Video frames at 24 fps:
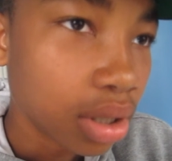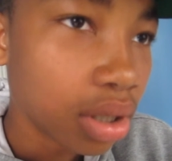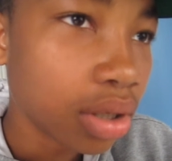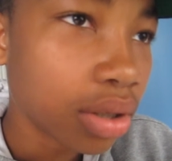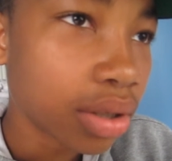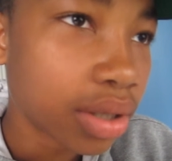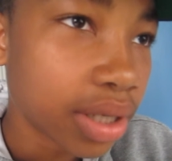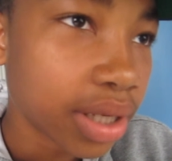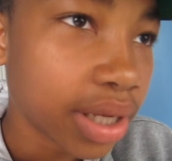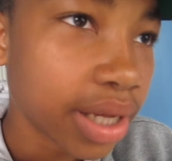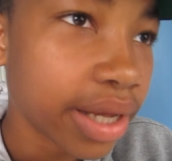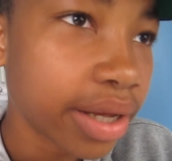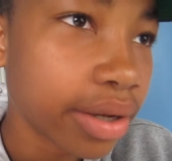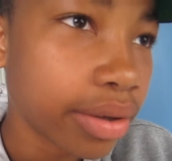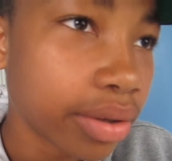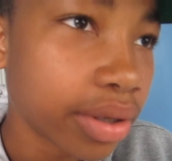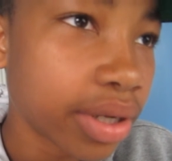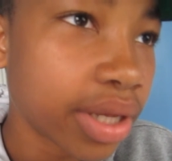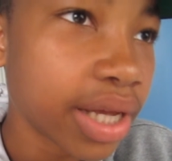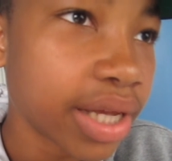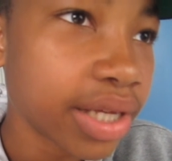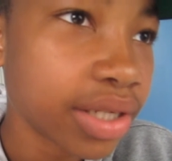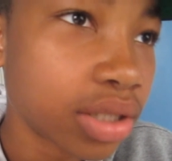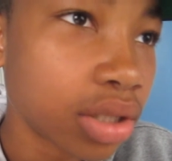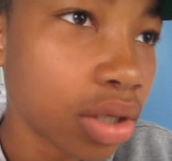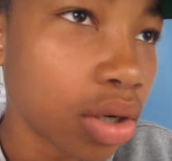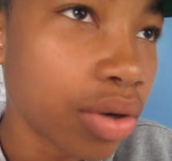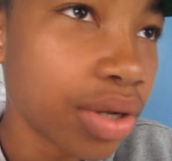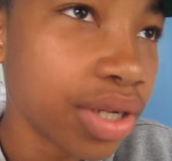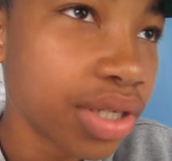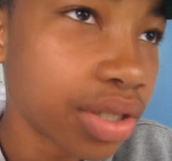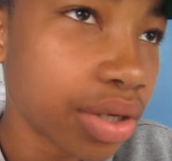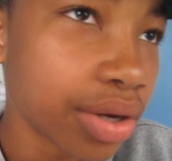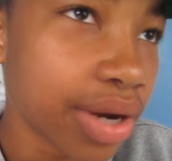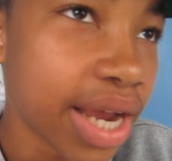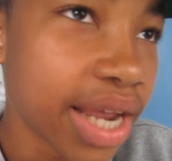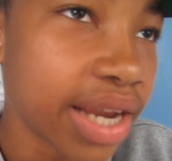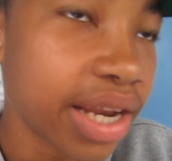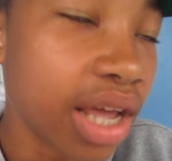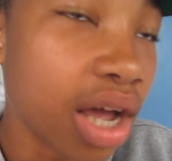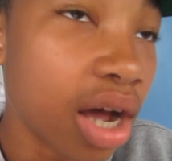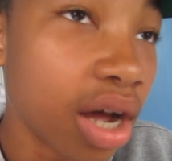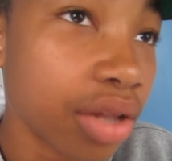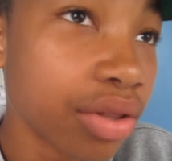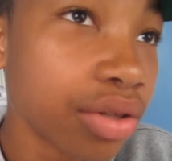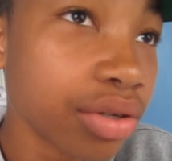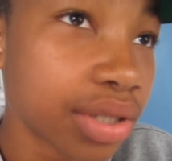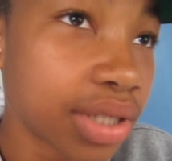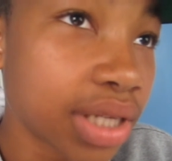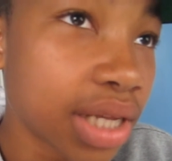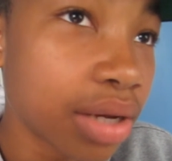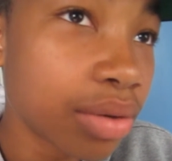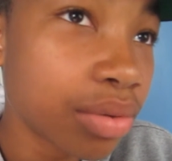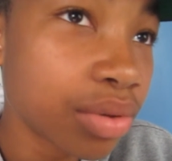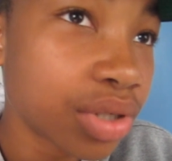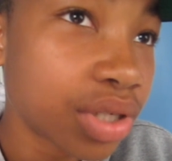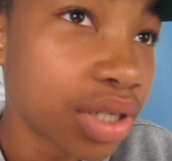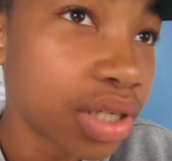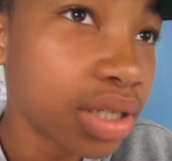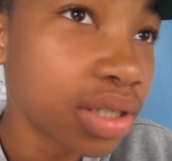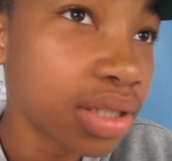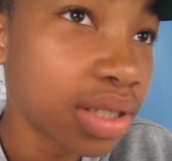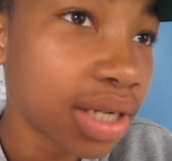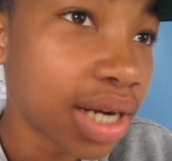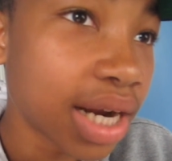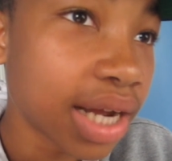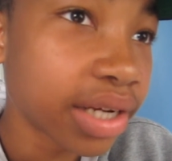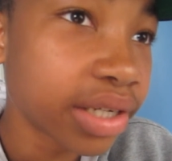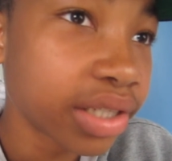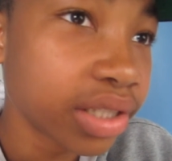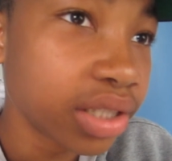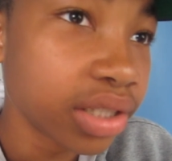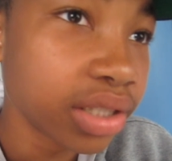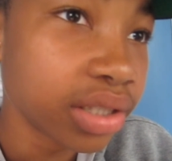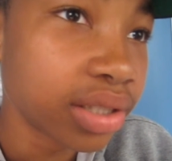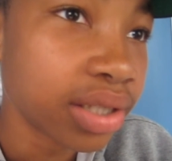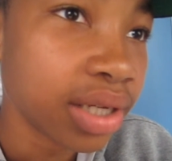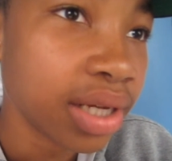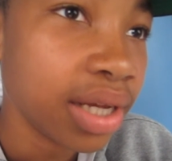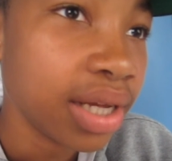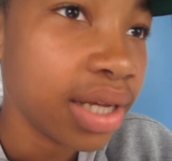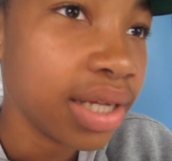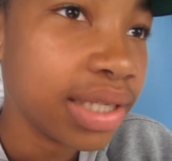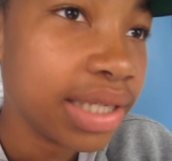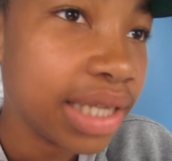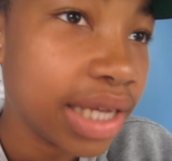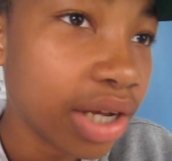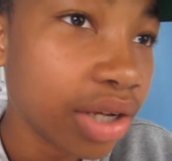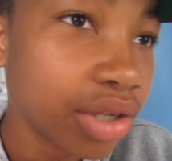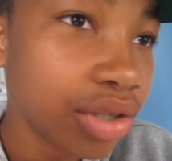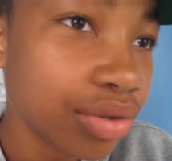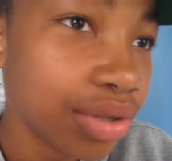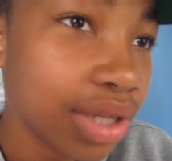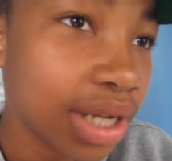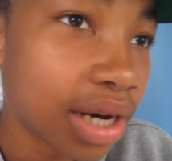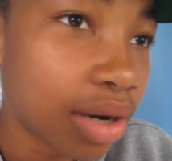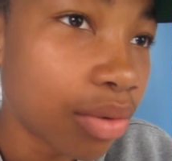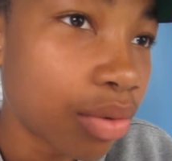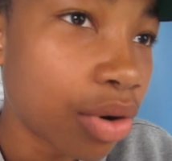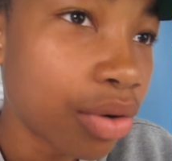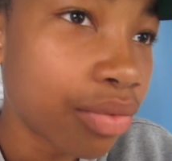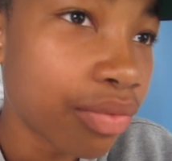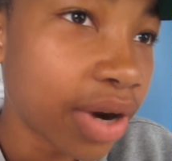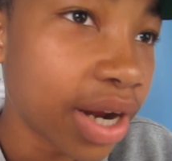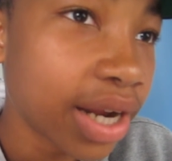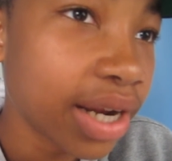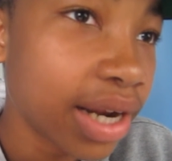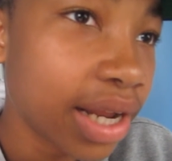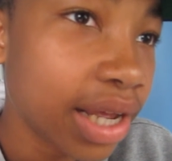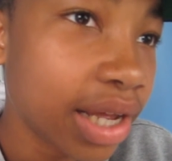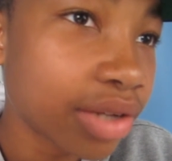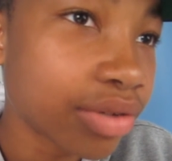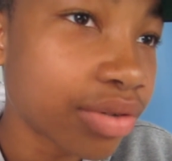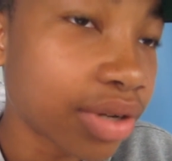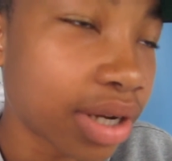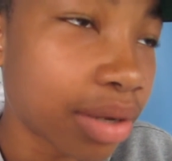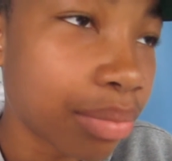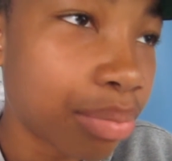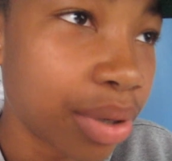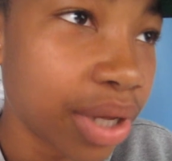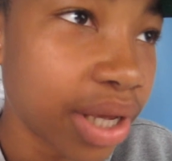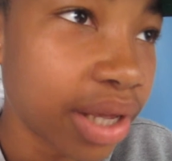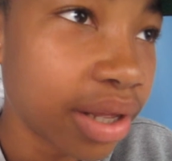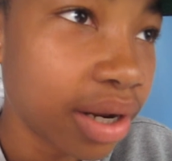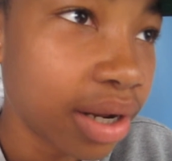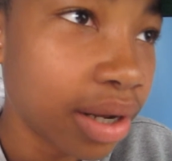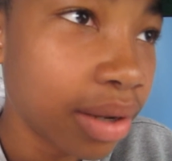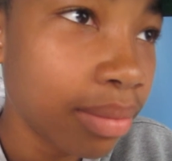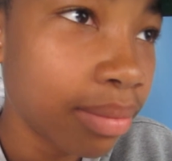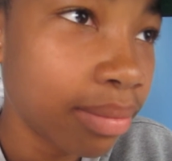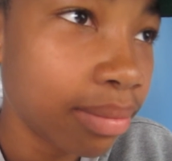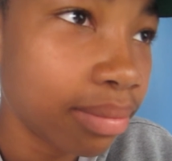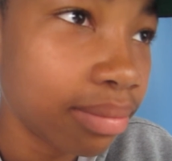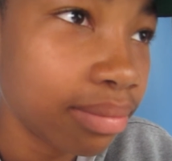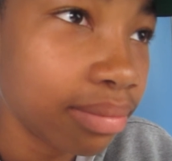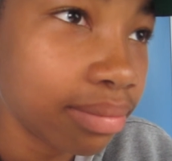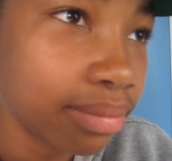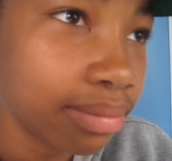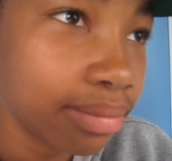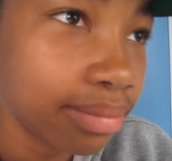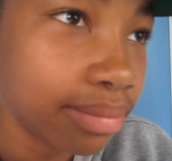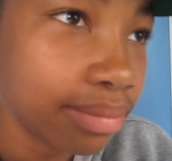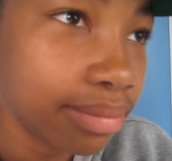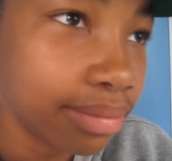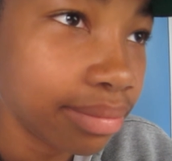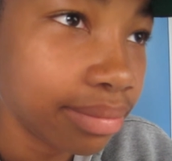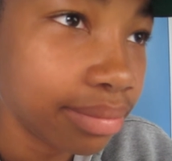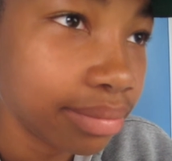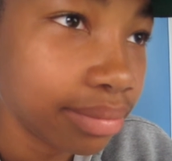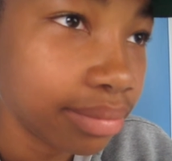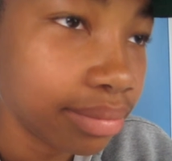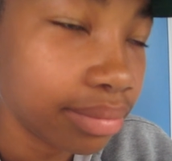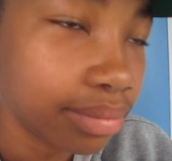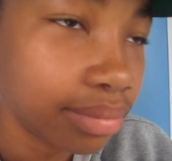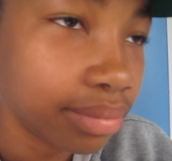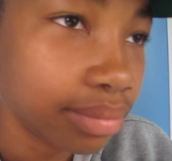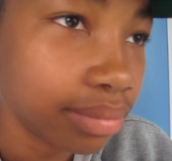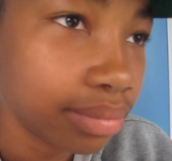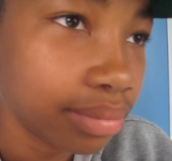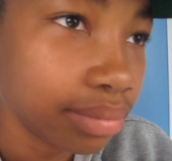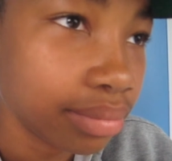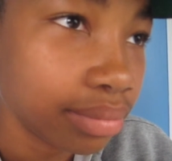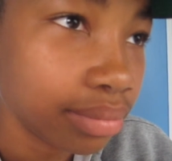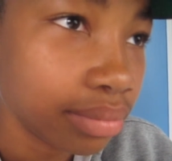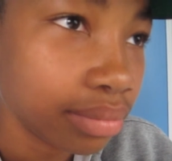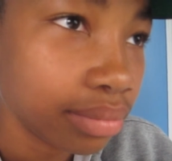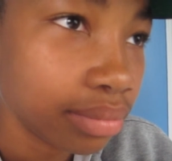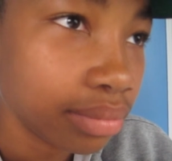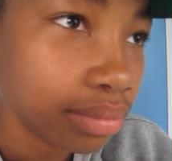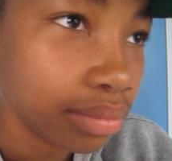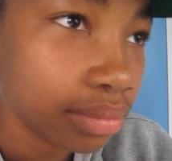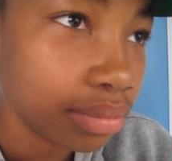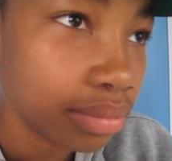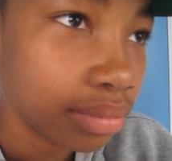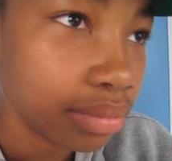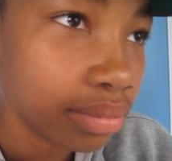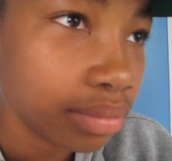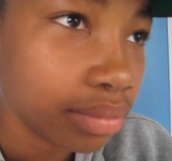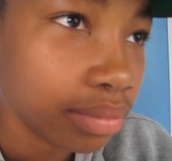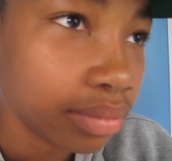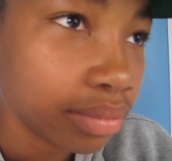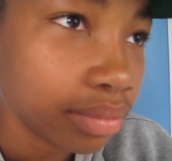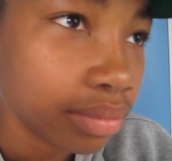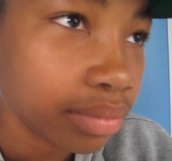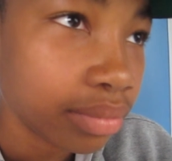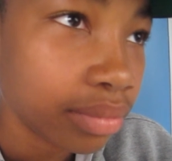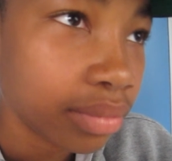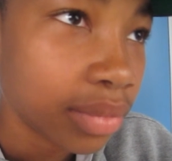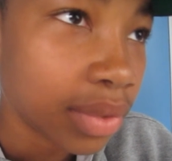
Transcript: Okay, okay, so is there any other sandwiches that I could just tell you that I want right now so I can pick it up? How long you gonna be here?